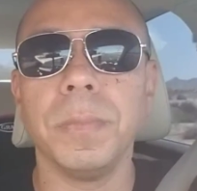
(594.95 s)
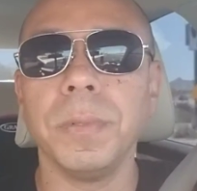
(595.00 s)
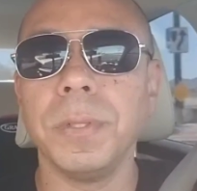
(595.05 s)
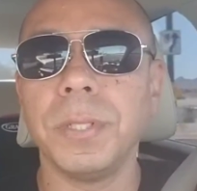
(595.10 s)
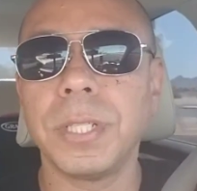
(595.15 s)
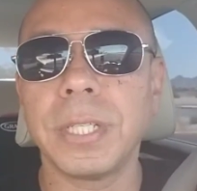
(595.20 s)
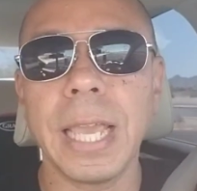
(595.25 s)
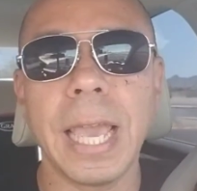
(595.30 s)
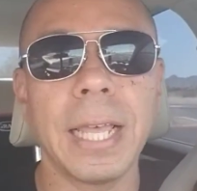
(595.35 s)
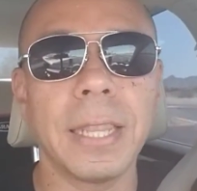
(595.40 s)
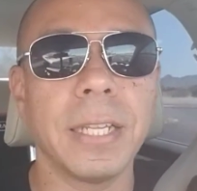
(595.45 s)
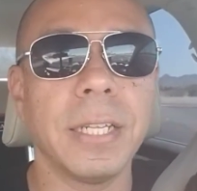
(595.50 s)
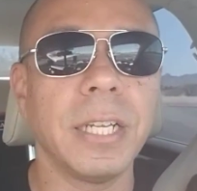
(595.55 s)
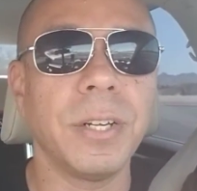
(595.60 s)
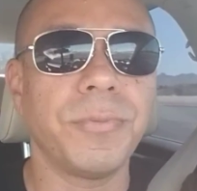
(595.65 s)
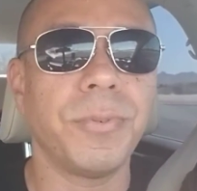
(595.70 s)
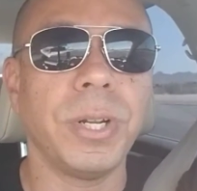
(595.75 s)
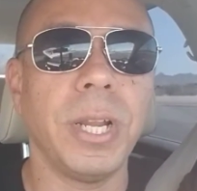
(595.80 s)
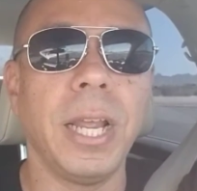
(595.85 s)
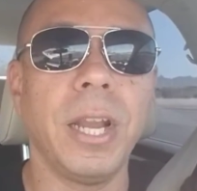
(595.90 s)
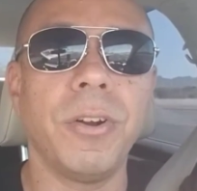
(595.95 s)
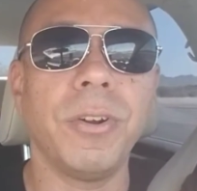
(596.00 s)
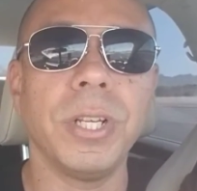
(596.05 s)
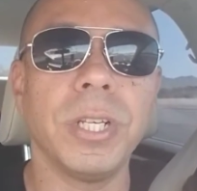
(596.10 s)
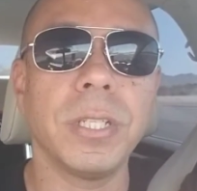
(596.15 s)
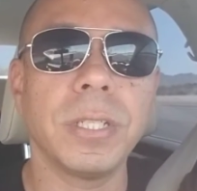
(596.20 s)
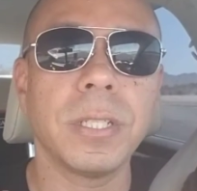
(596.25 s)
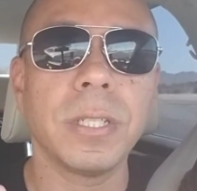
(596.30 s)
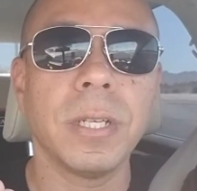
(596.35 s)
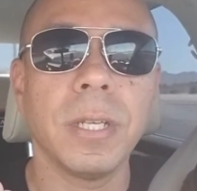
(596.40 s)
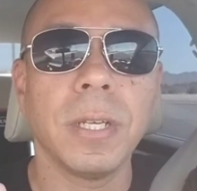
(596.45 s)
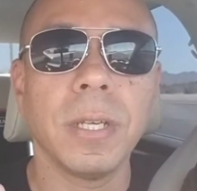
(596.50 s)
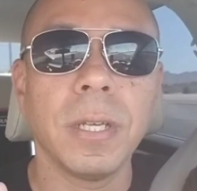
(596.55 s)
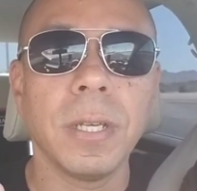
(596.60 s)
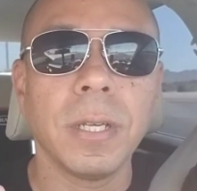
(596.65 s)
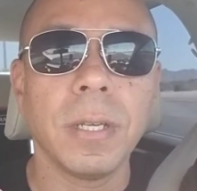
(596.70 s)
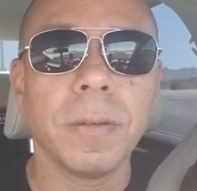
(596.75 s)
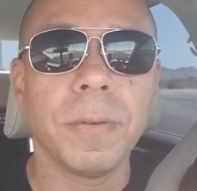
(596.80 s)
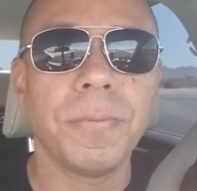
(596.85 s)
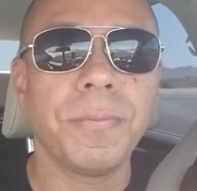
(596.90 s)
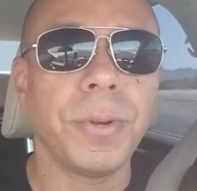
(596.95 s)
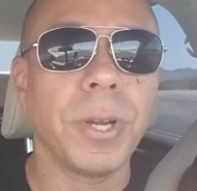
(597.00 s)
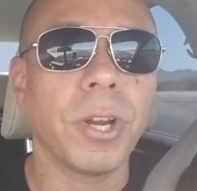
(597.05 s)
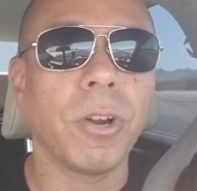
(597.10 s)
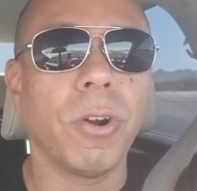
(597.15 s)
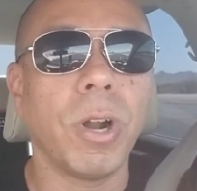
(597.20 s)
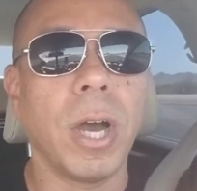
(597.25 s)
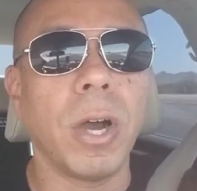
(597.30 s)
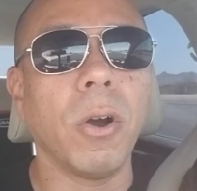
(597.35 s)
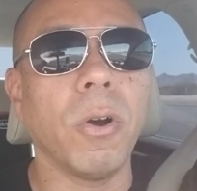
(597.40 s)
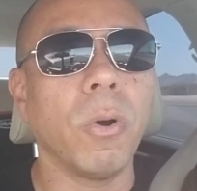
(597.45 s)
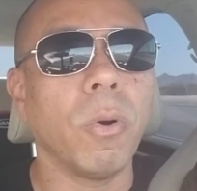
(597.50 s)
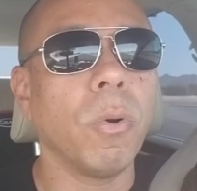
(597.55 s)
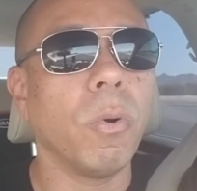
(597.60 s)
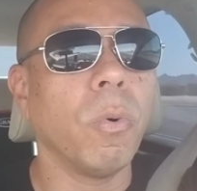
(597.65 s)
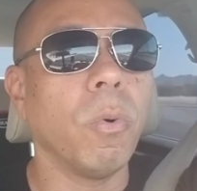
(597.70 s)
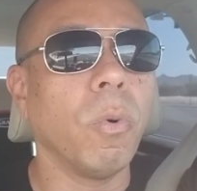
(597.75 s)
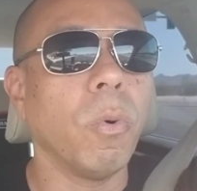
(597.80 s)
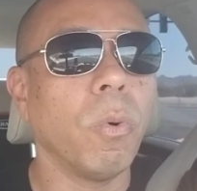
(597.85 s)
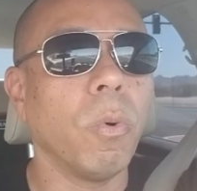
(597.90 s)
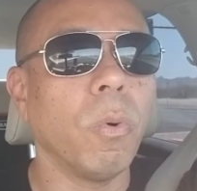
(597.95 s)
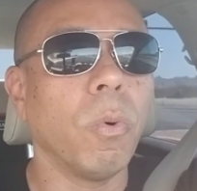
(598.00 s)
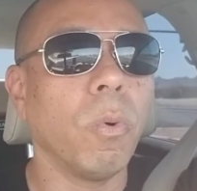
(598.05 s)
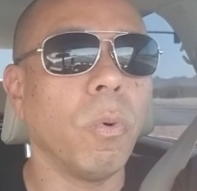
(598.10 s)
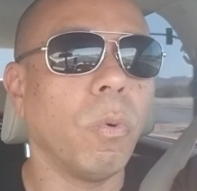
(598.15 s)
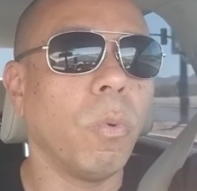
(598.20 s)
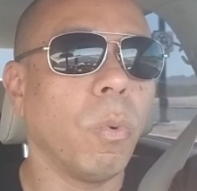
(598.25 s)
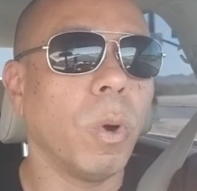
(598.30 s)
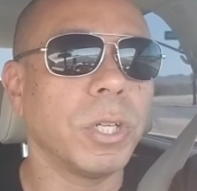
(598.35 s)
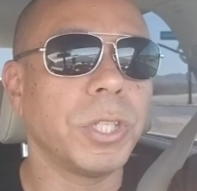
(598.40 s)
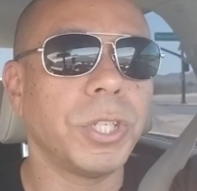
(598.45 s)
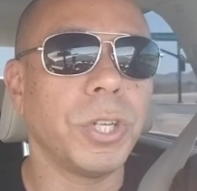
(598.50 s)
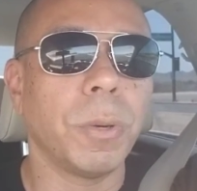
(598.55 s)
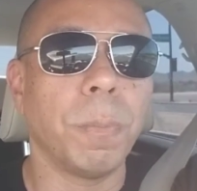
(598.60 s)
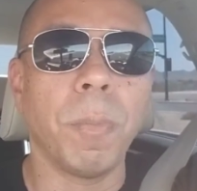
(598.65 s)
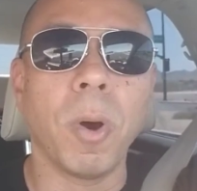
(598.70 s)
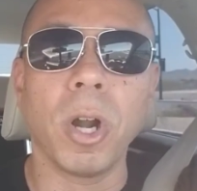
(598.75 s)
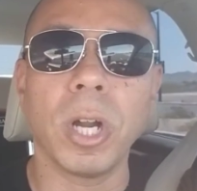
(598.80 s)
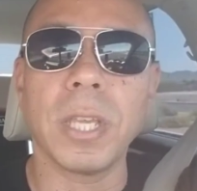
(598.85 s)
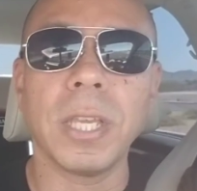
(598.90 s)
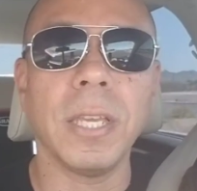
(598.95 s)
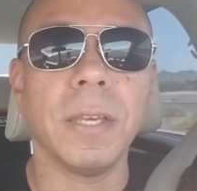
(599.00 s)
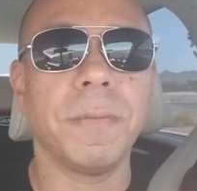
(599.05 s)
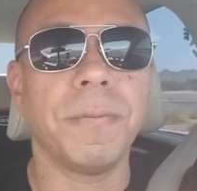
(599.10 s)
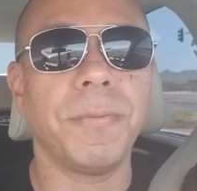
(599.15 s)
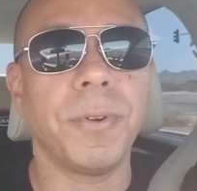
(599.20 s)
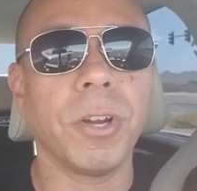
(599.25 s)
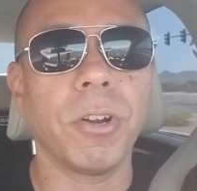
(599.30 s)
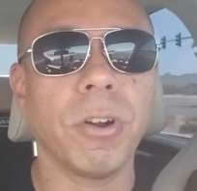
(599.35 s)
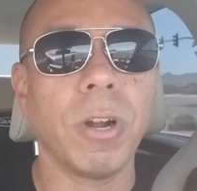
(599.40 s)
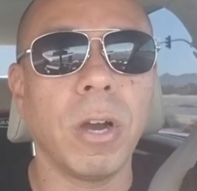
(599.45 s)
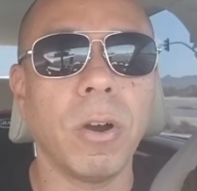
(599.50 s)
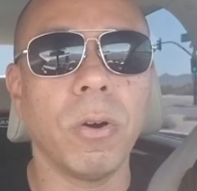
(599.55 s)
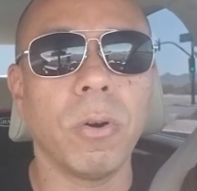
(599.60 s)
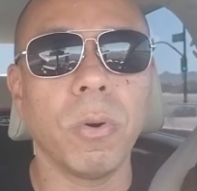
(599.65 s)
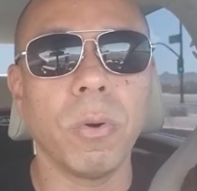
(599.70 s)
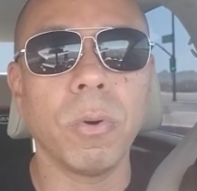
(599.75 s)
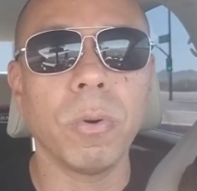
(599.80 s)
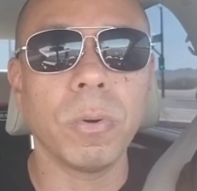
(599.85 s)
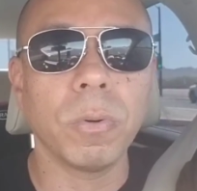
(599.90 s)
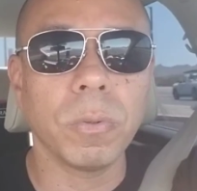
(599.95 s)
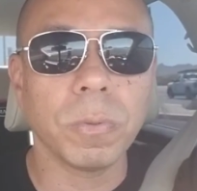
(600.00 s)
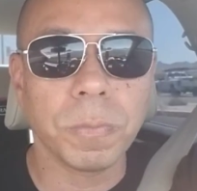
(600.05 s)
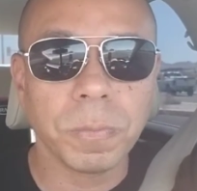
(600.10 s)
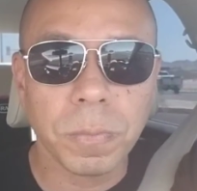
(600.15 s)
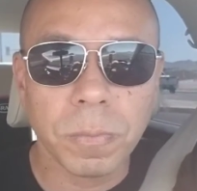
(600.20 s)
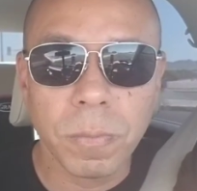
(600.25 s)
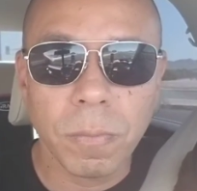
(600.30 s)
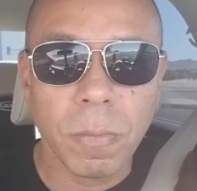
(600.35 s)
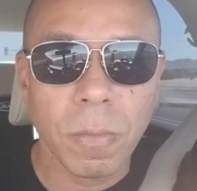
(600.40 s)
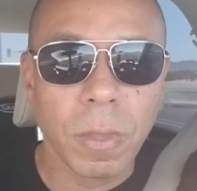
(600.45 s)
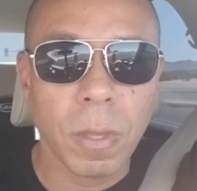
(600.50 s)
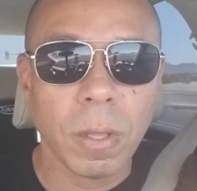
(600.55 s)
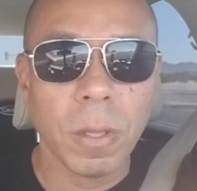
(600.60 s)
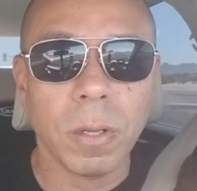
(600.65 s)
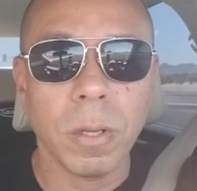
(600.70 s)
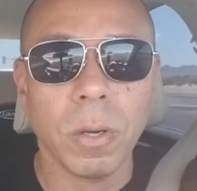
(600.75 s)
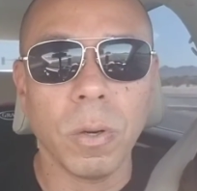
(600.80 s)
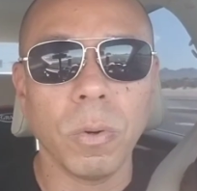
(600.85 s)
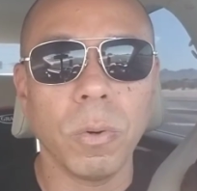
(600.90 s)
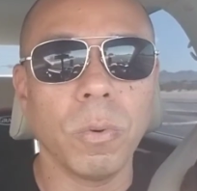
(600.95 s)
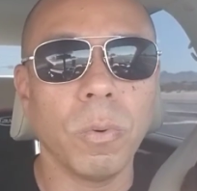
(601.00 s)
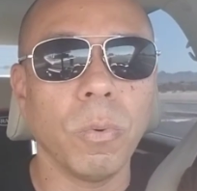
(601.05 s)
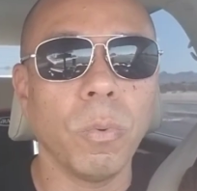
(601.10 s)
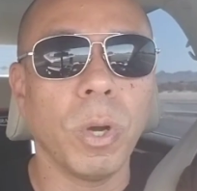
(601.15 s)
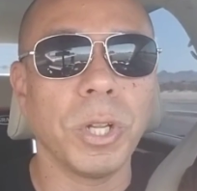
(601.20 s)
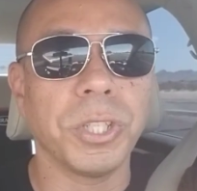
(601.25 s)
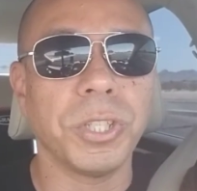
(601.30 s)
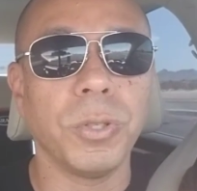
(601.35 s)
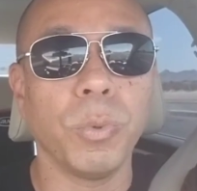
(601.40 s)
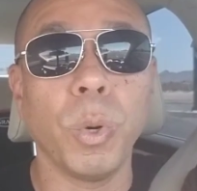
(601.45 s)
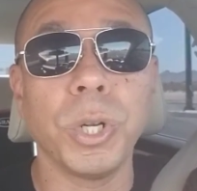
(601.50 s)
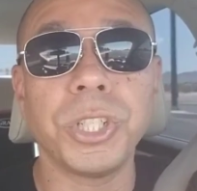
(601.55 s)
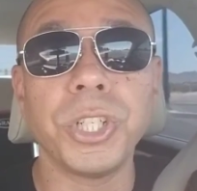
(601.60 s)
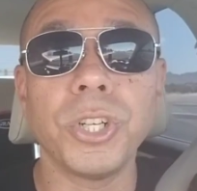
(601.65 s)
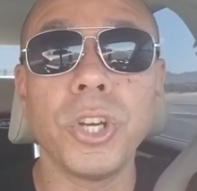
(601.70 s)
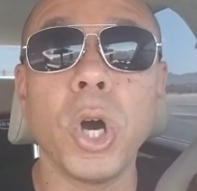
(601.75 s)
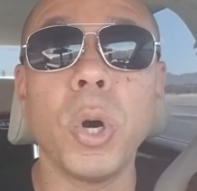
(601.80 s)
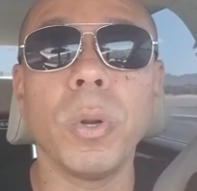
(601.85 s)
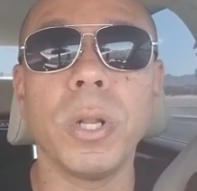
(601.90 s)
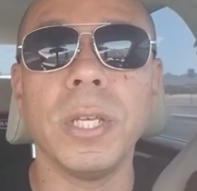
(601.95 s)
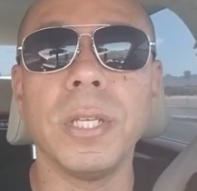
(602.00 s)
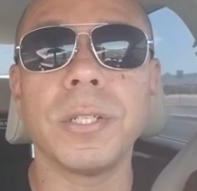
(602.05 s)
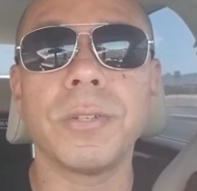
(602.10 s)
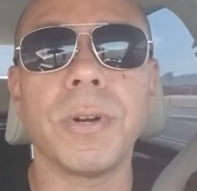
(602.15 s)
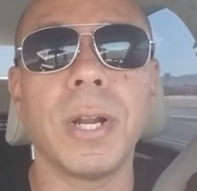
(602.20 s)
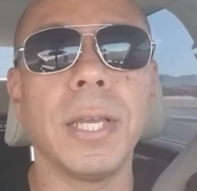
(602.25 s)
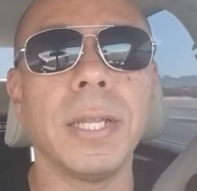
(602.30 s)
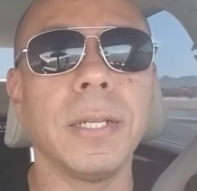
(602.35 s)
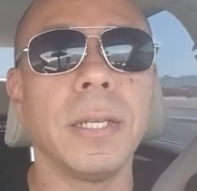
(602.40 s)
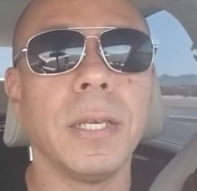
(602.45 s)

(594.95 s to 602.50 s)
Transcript: scan the different areas, figure out what's your market, figure out, you know, what your goal is, right?